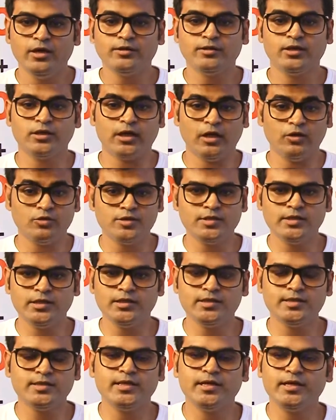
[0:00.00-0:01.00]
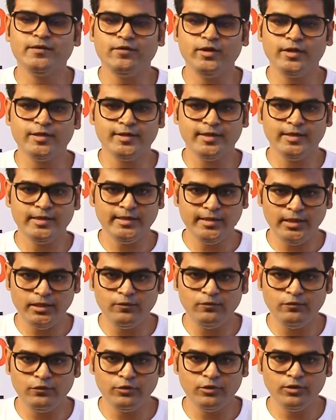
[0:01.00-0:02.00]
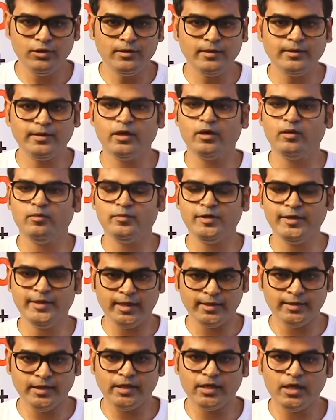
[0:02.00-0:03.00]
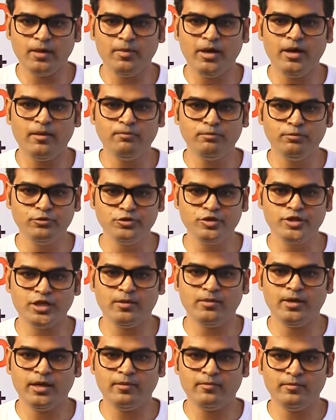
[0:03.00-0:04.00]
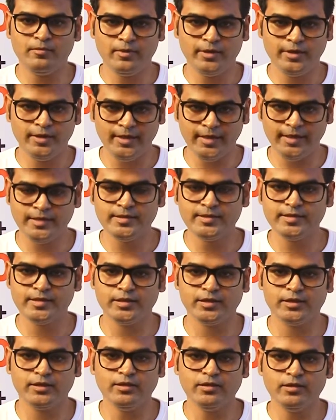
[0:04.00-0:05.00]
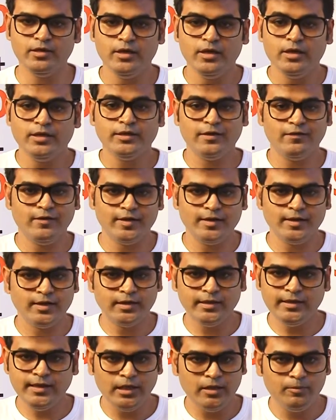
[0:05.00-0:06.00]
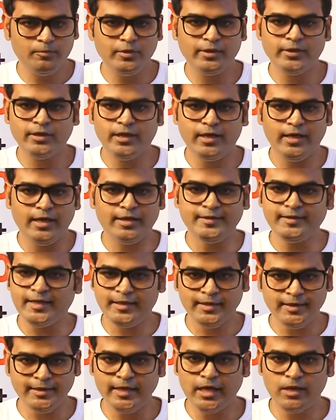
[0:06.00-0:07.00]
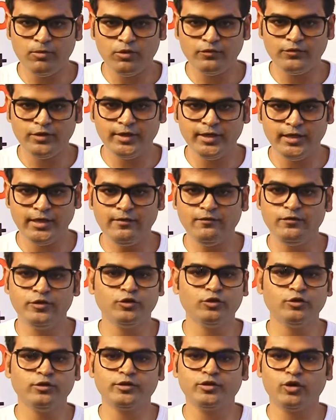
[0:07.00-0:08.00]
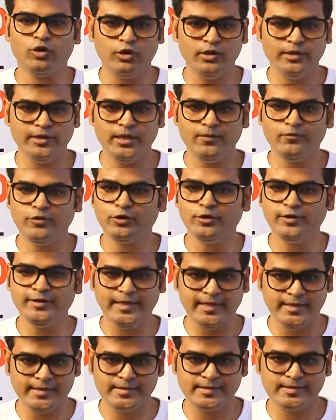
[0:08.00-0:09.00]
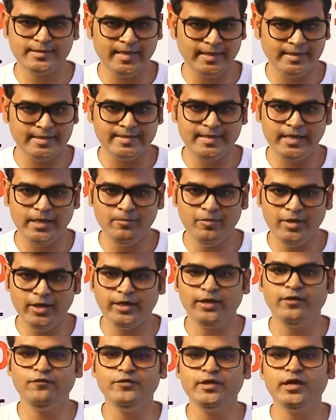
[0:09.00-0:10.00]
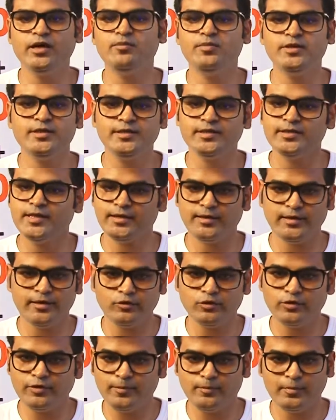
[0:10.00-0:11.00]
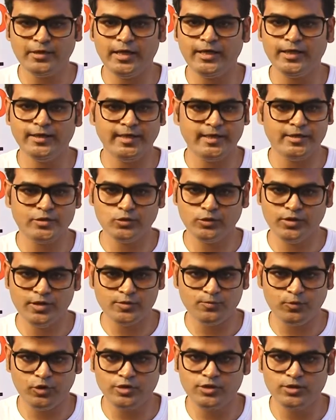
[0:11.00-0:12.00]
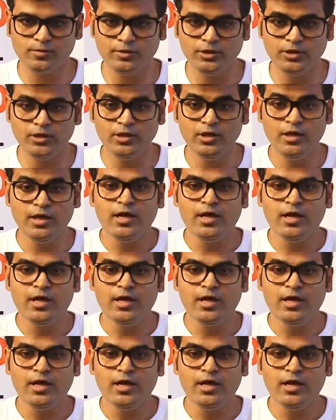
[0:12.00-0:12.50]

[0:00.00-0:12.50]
The counselors there were really helpful, be it Anaga ma'am, Pooja ma'am, Hiren sir. They were really helping at any time of the day. We could call them, we could text them, and if they are busy then they could reply it as soon as possible.